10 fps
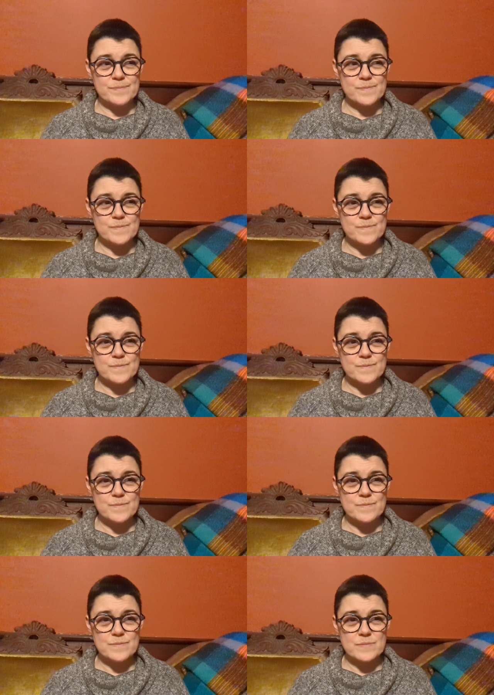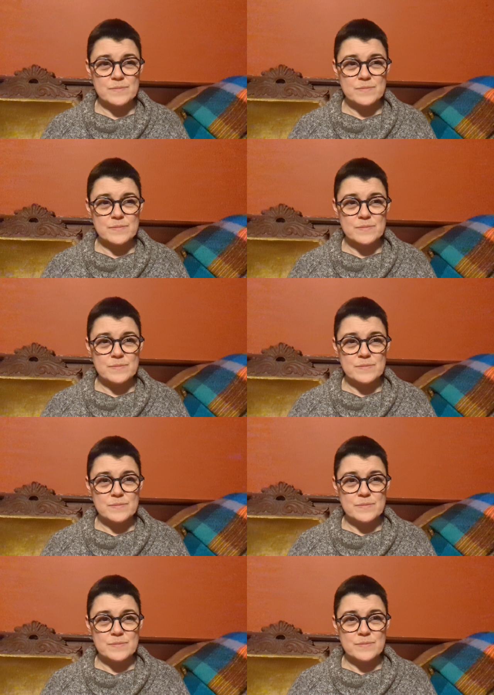
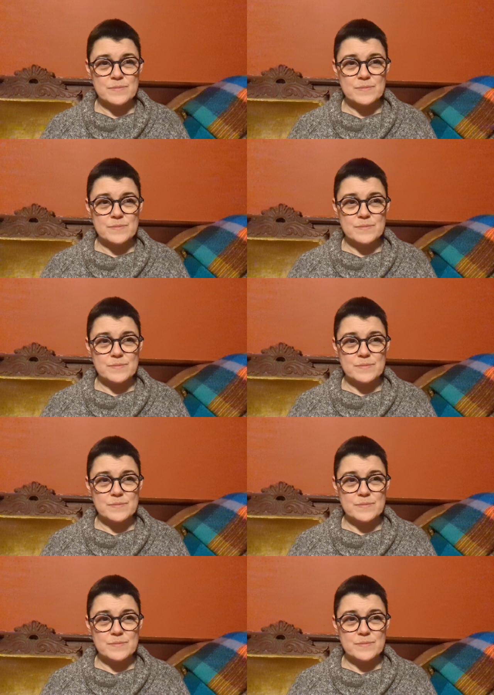No one is speaking in this clip.